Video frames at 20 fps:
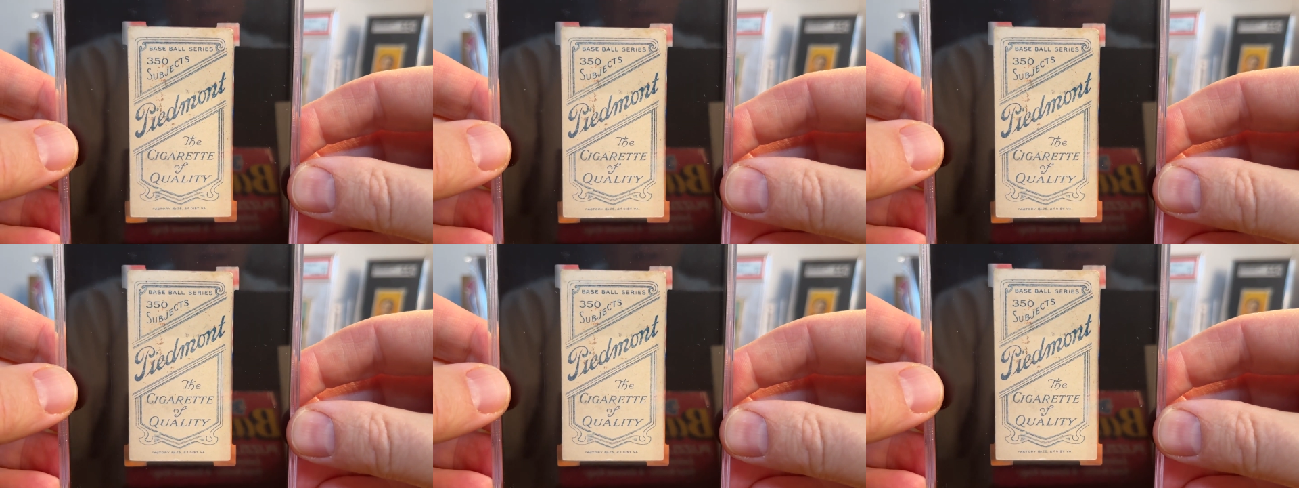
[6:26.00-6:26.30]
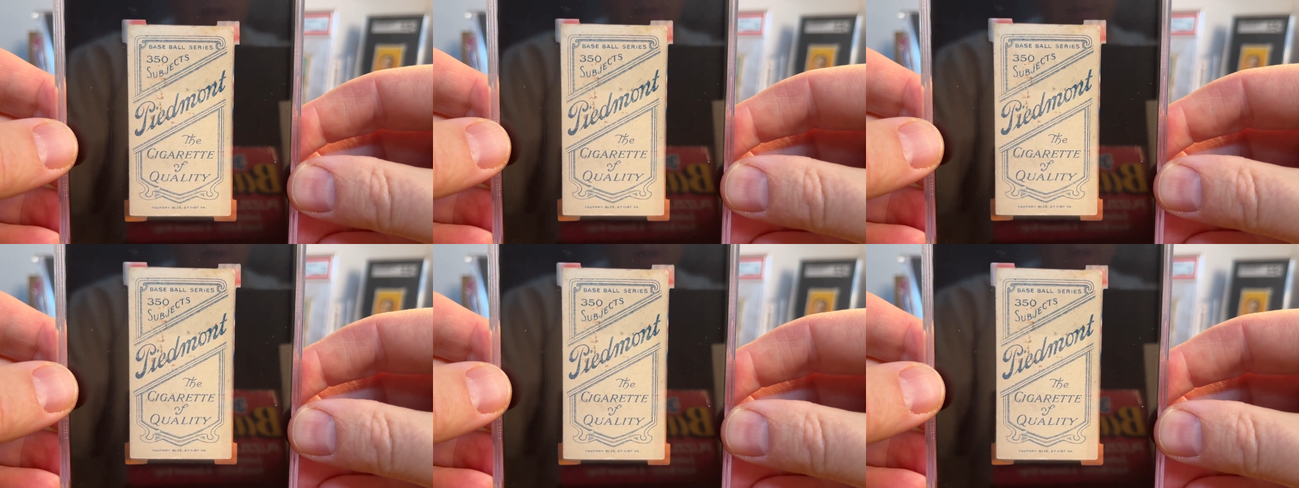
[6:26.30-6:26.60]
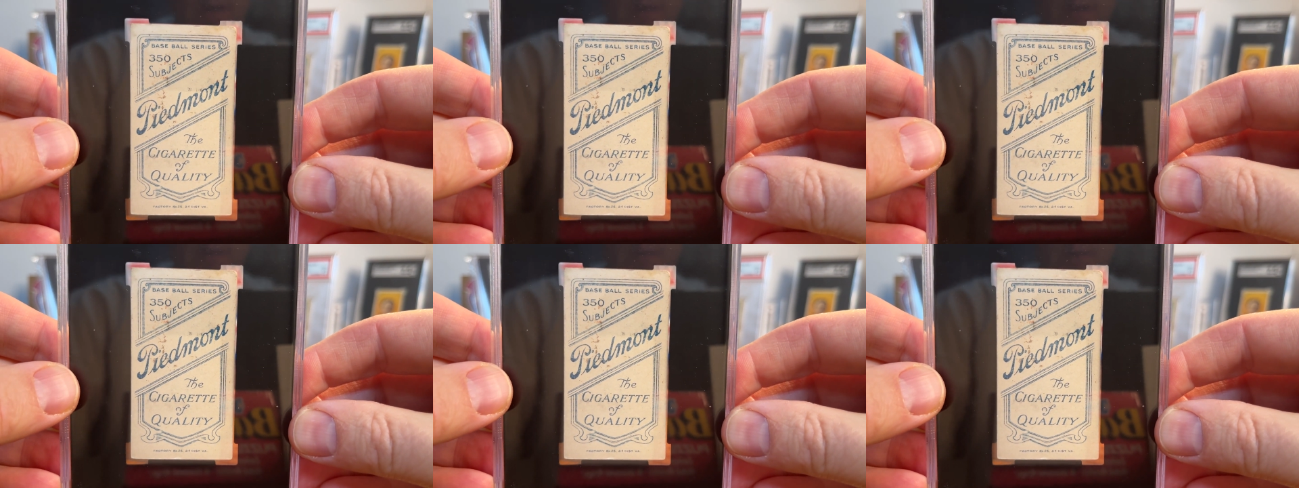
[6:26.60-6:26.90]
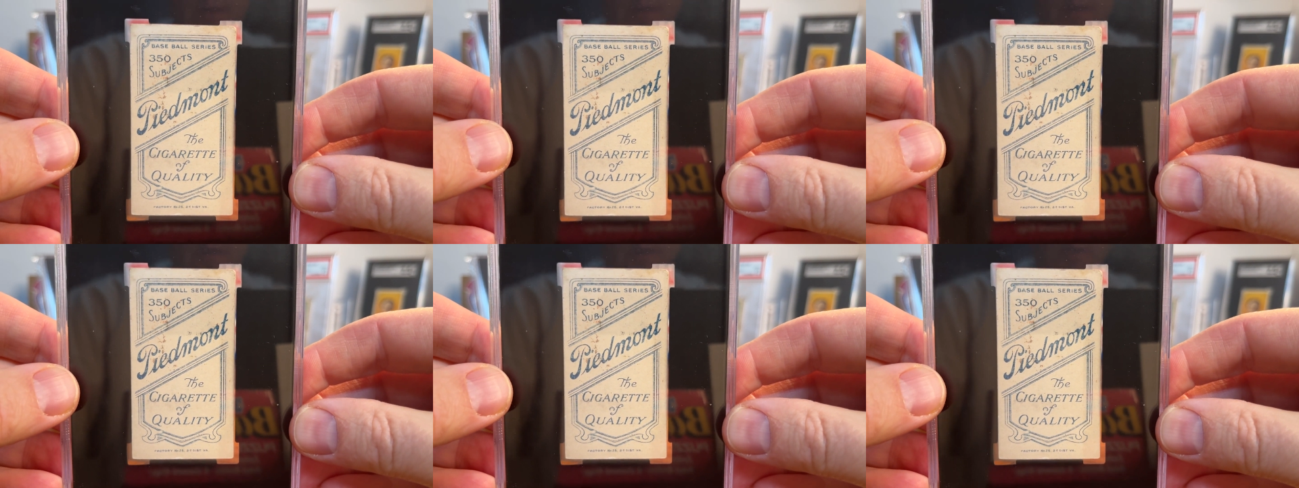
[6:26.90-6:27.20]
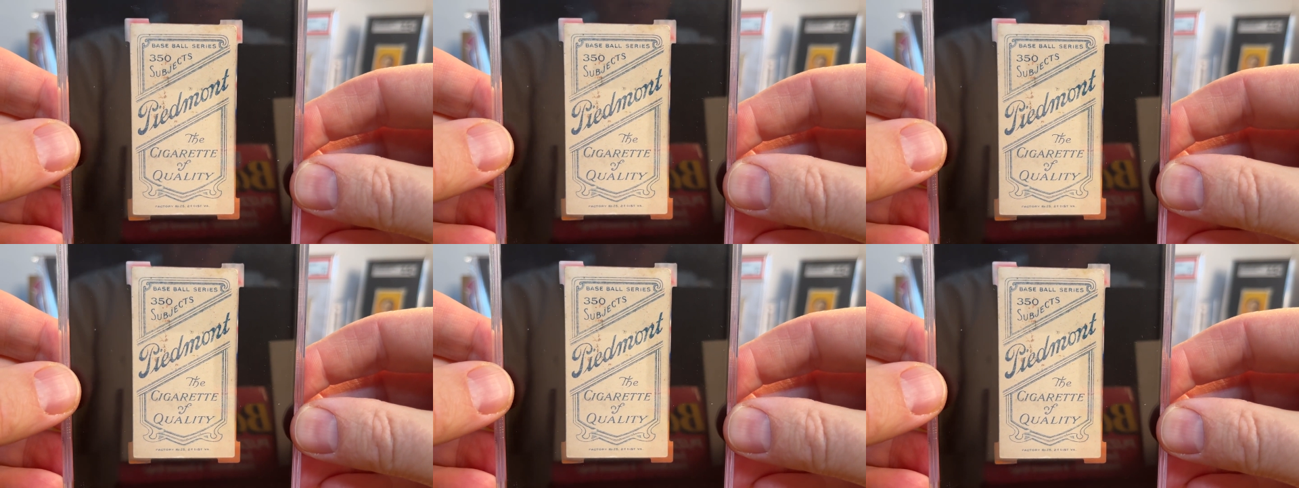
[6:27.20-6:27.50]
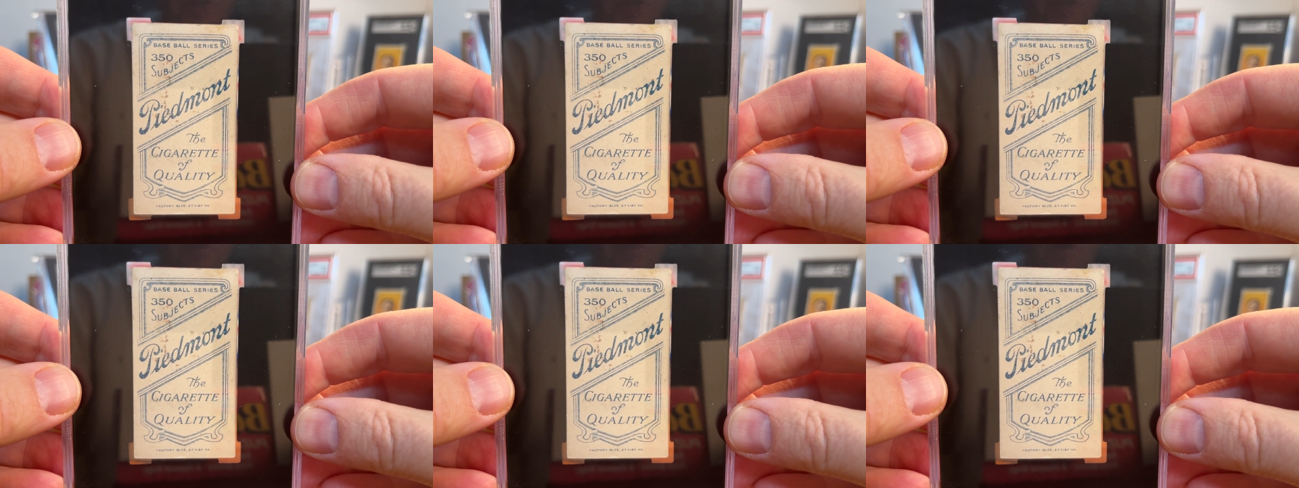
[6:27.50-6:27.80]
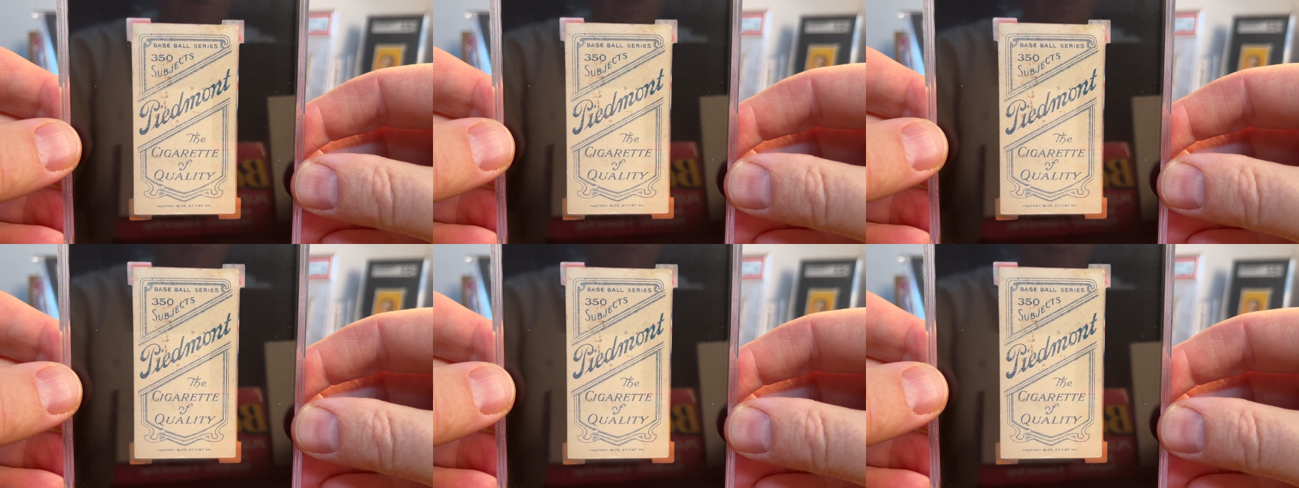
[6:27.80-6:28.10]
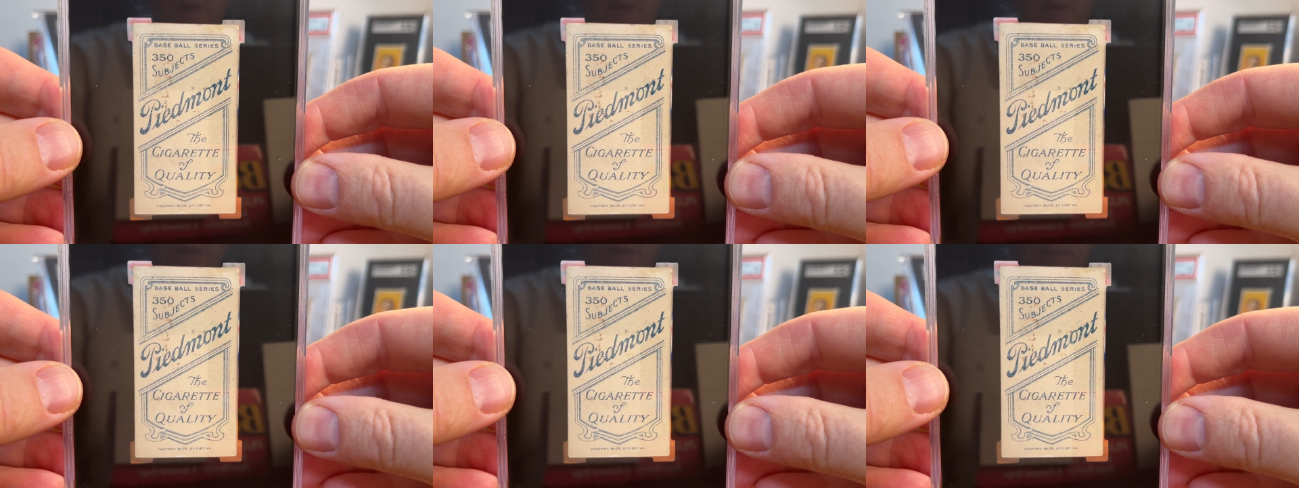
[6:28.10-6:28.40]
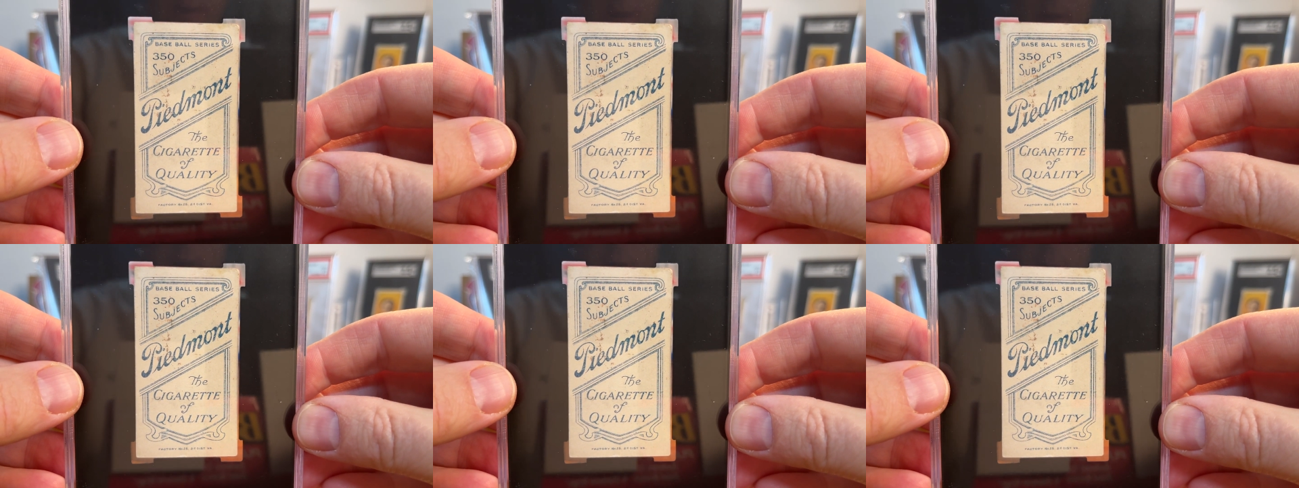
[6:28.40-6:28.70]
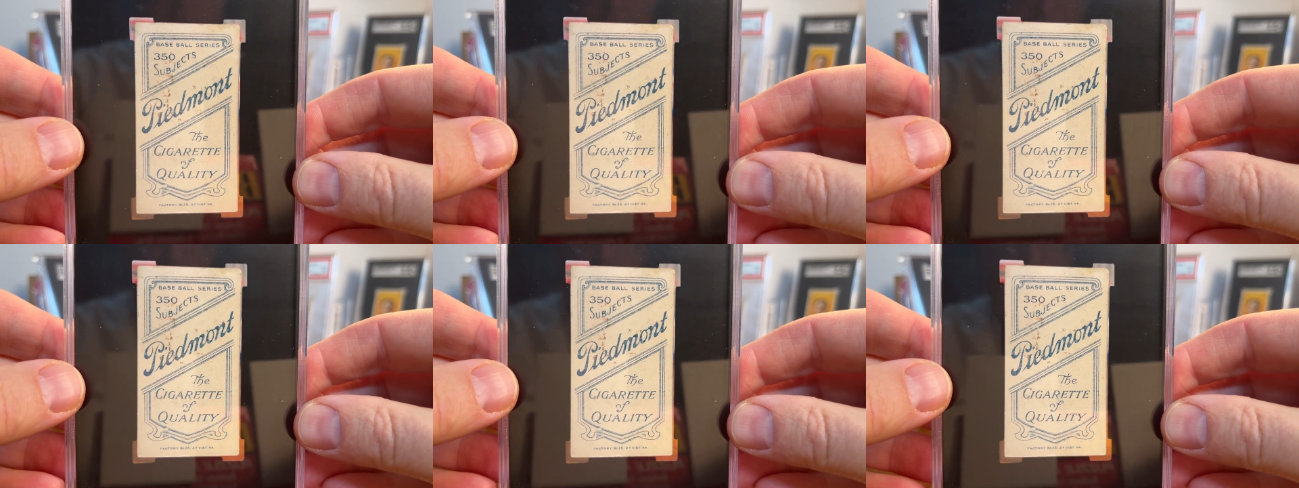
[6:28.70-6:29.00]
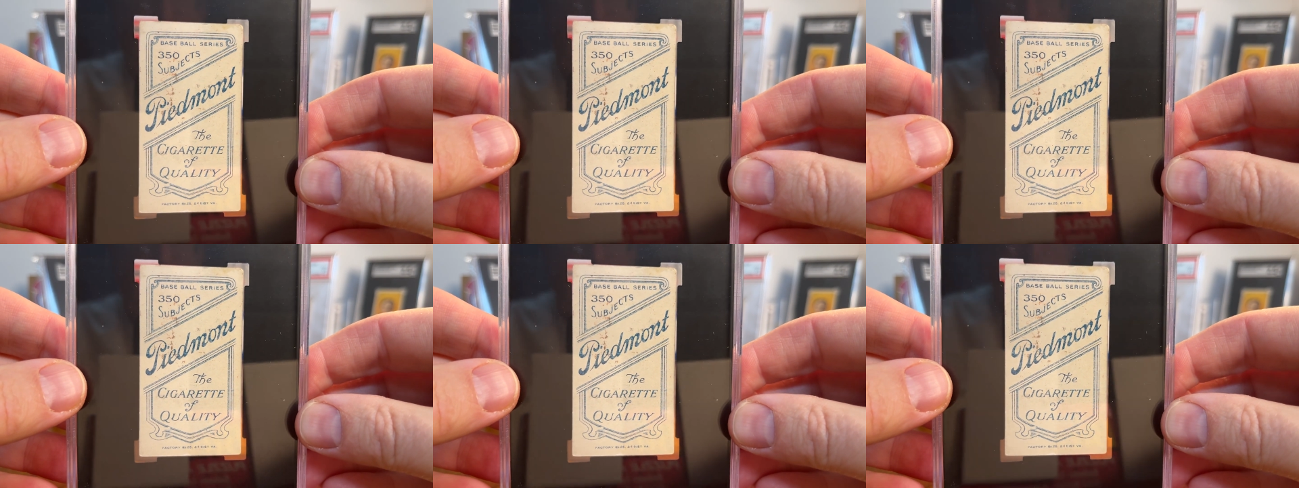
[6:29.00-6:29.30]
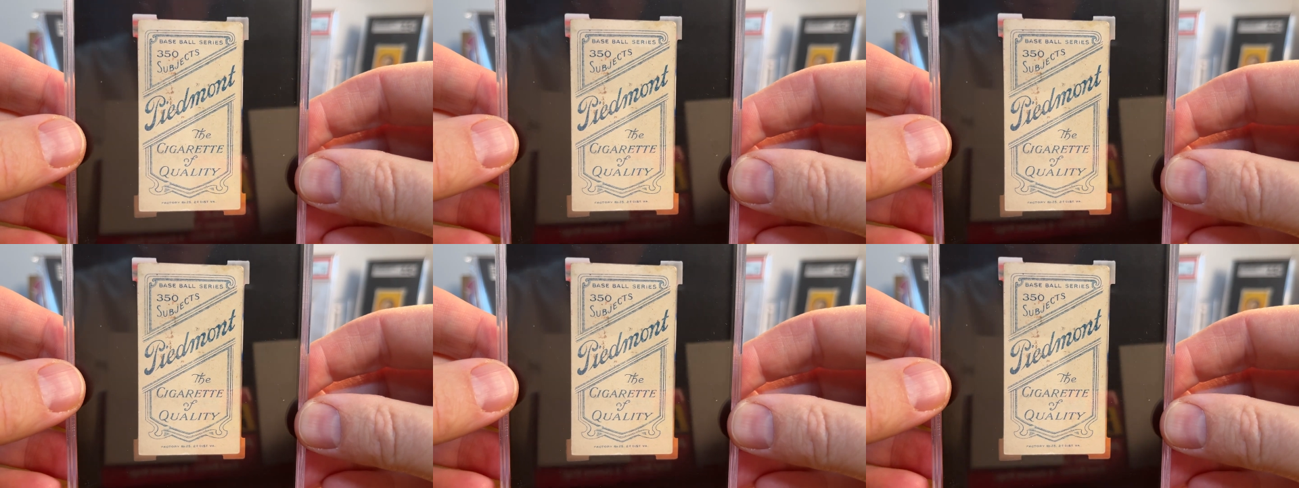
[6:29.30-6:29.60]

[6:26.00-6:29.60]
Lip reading: Nobody's mouth can be seen.